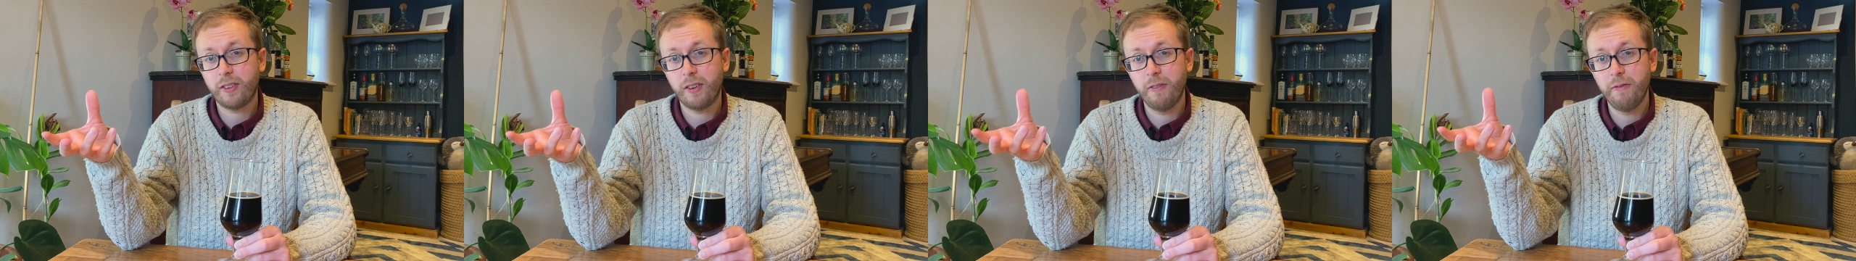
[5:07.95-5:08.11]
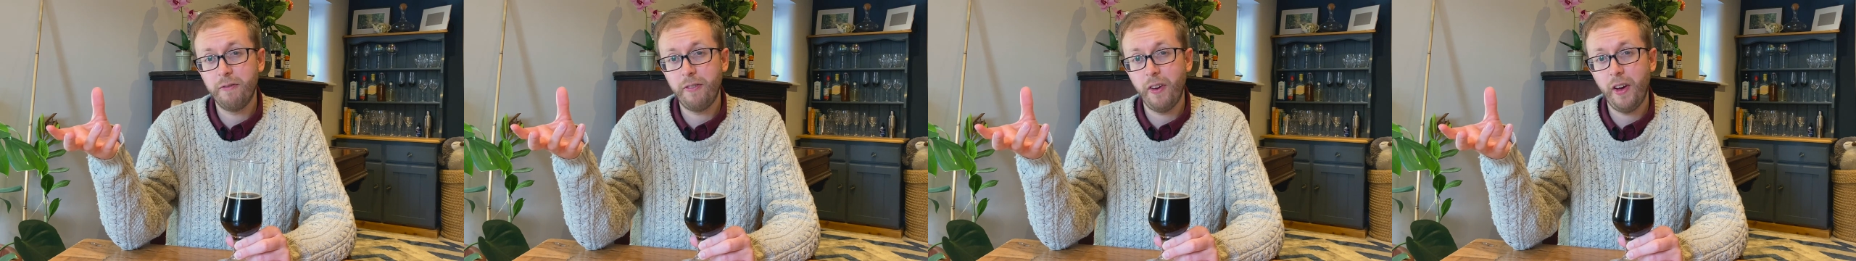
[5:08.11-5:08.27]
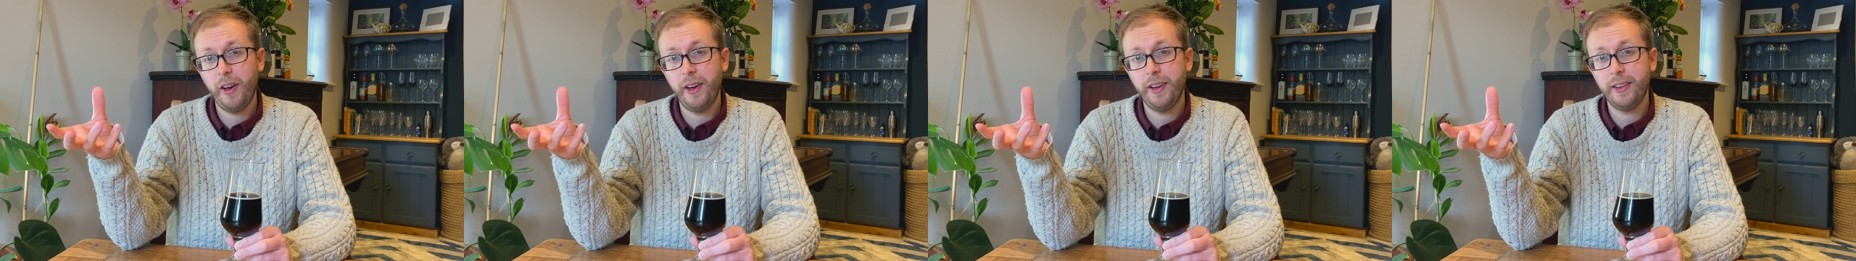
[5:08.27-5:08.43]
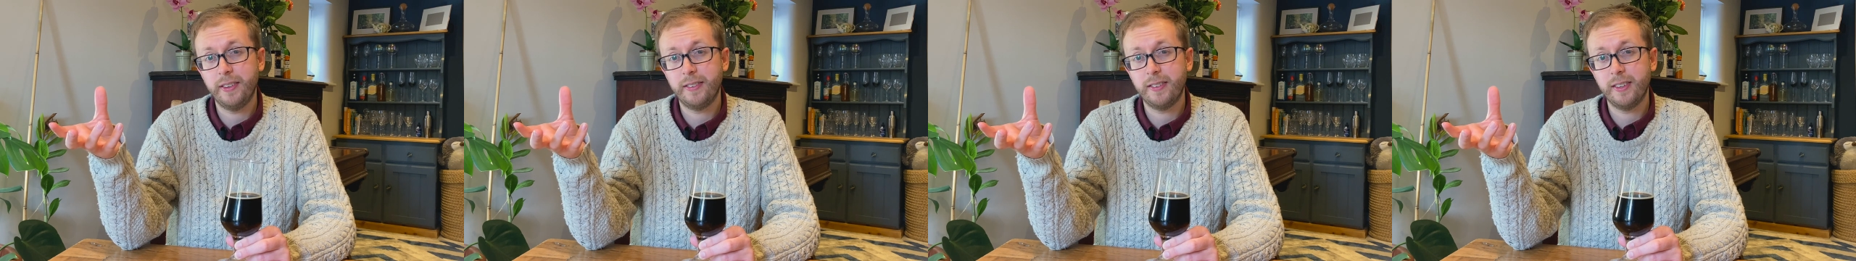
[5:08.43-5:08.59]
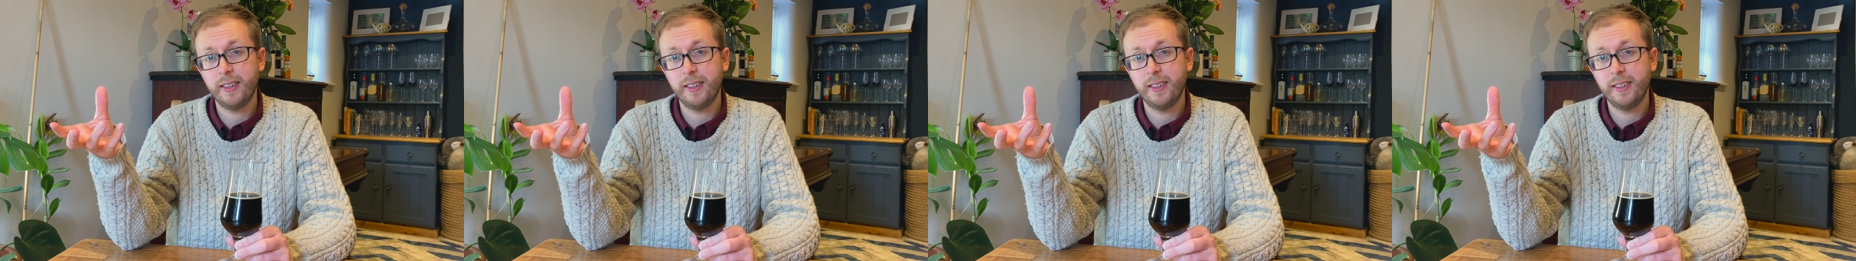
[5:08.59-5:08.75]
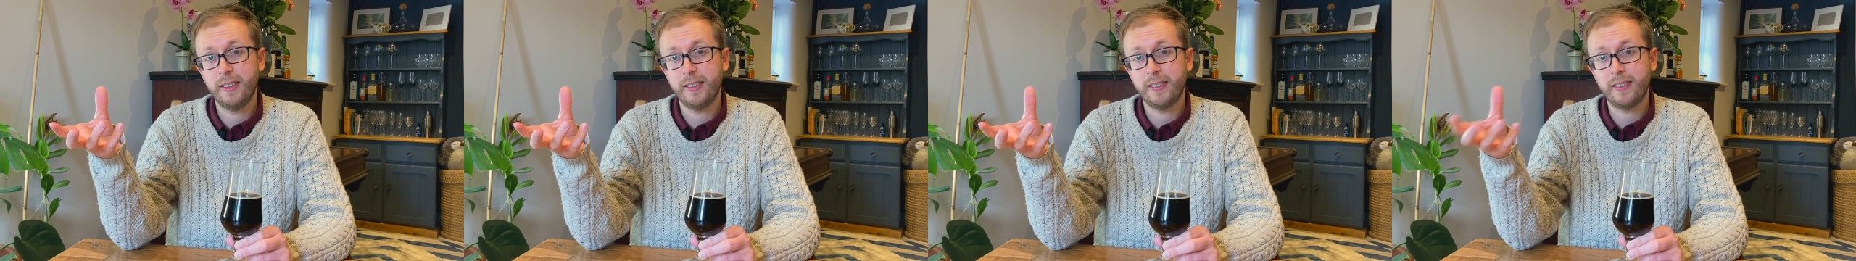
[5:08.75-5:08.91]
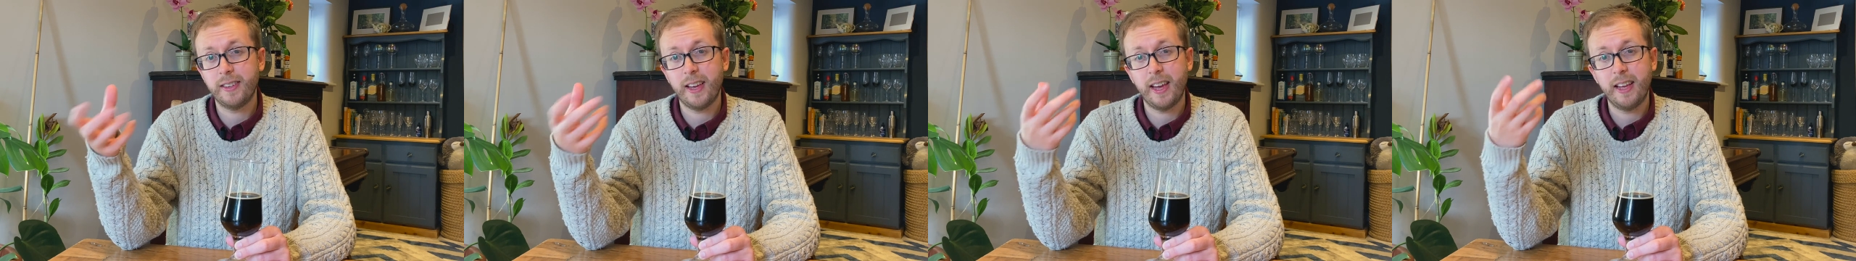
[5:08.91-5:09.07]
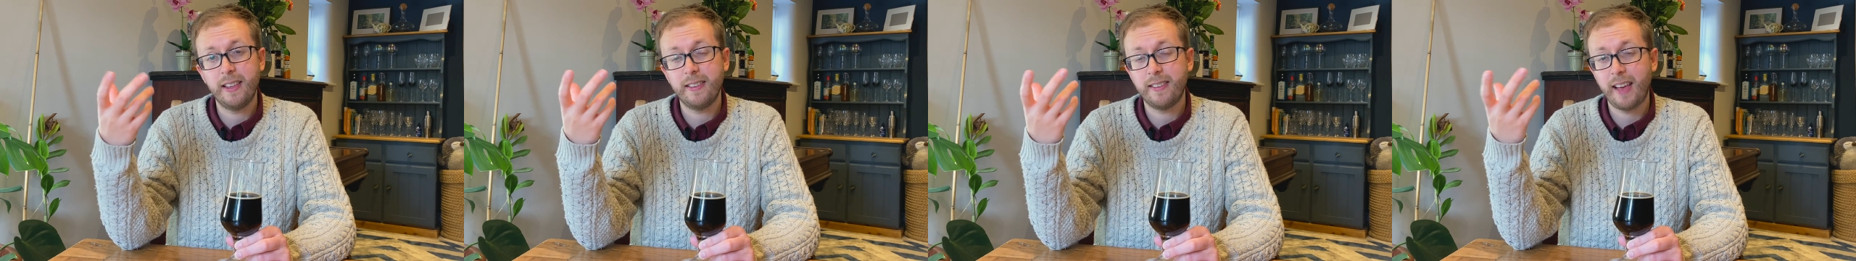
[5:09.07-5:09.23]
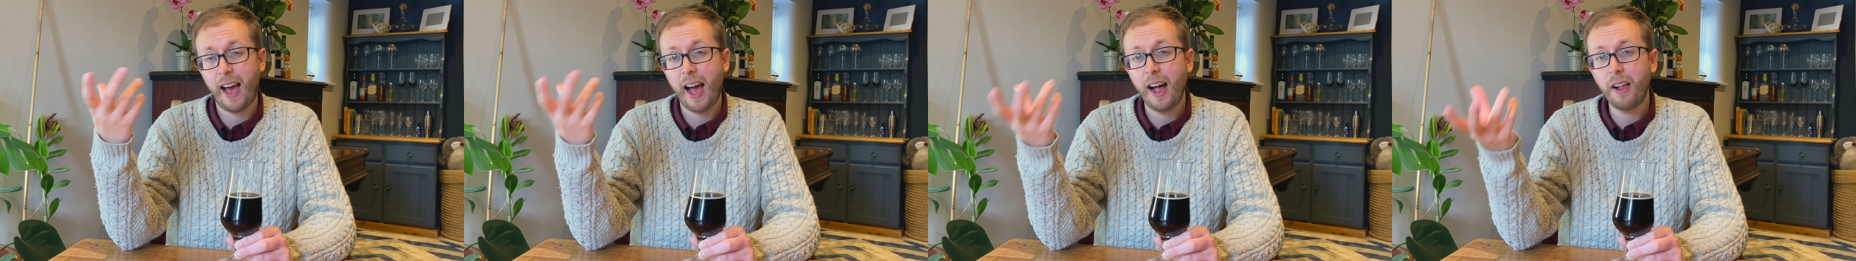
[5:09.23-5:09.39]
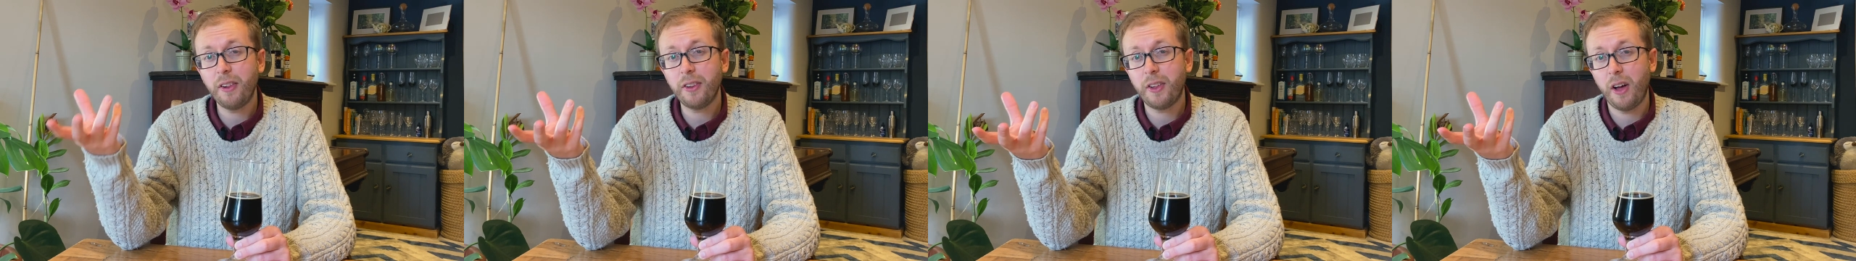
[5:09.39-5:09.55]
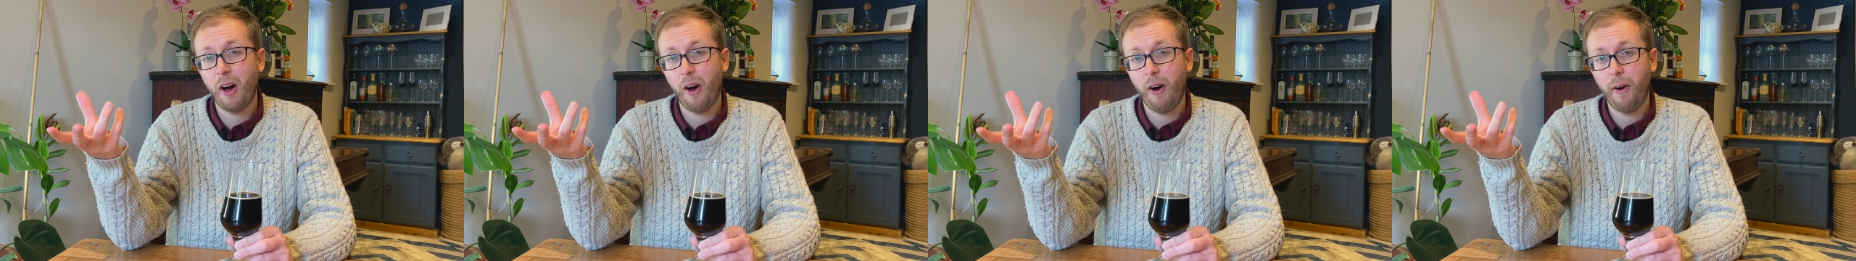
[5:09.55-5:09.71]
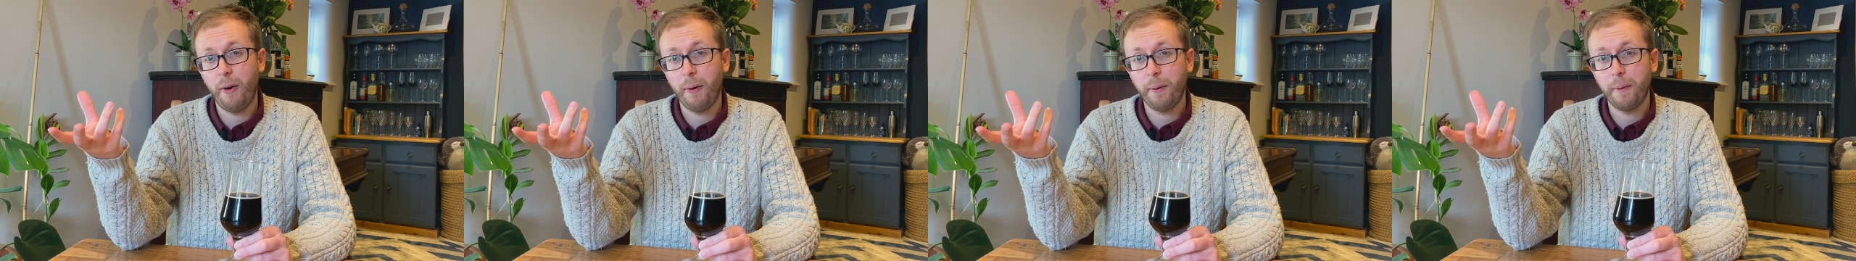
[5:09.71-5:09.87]
converted into
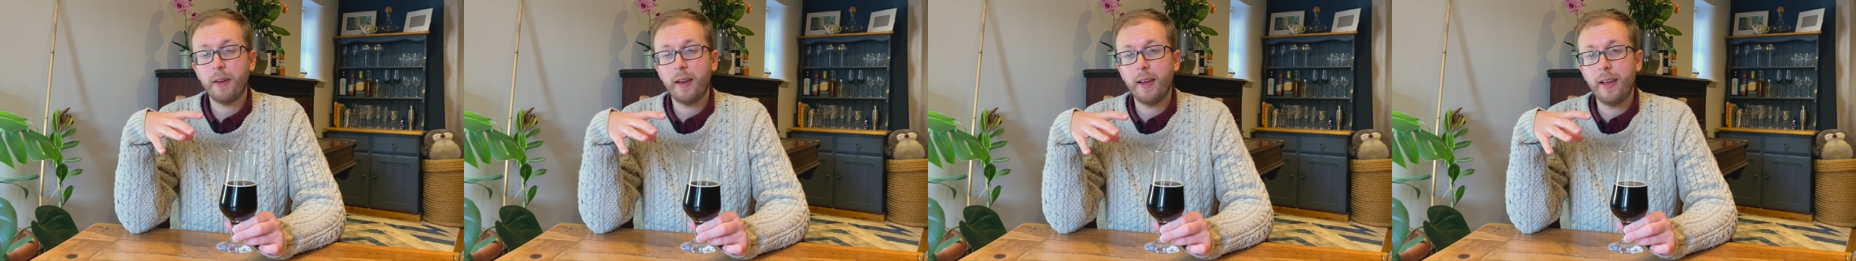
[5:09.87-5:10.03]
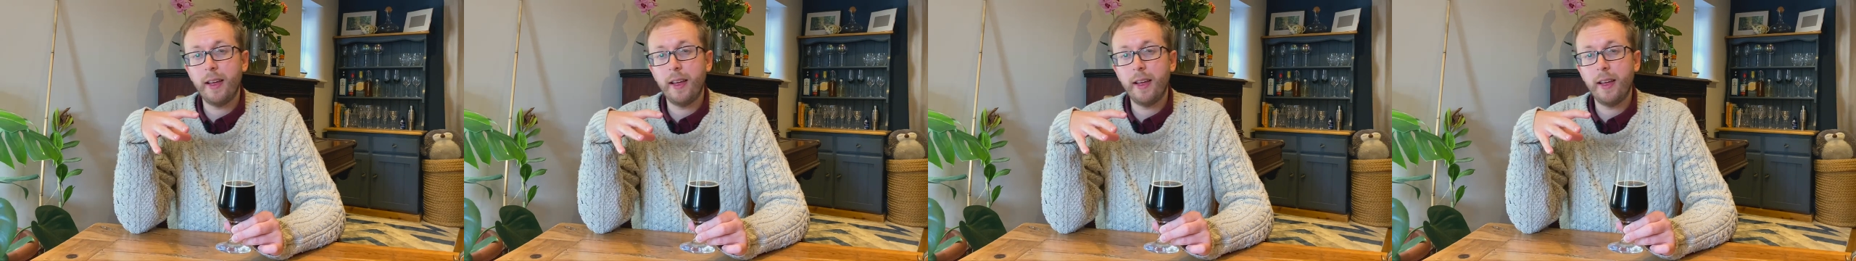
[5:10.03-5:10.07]
alcohol.